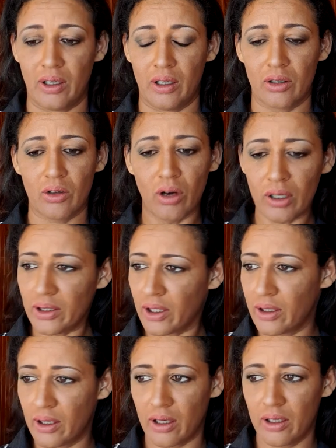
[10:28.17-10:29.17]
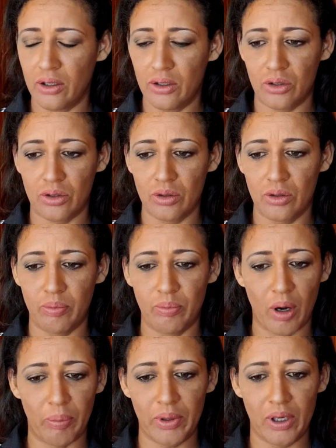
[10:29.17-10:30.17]
And contrary to
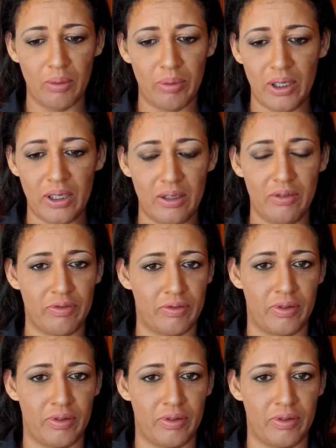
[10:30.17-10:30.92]
popular belief,